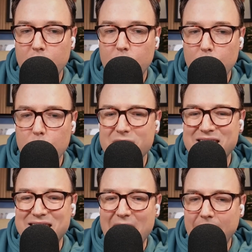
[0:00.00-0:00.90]
Who was
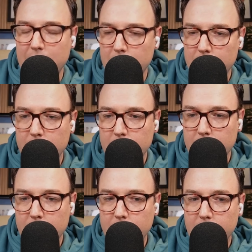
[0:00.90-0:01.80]
second
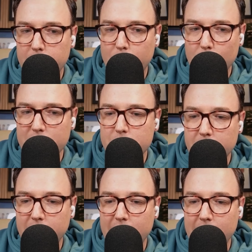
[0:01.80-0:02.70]
in points per
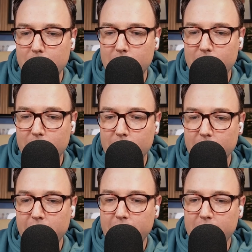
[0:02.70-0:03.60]
game for the
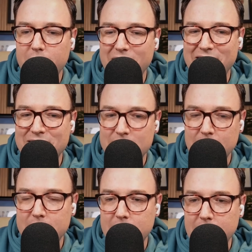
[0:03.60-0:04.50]

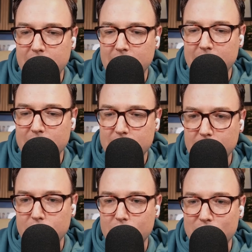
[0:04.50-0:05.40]
15-16
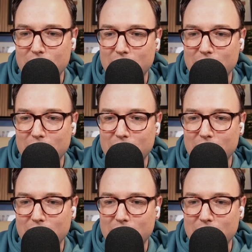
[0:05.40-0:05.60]
Sixers?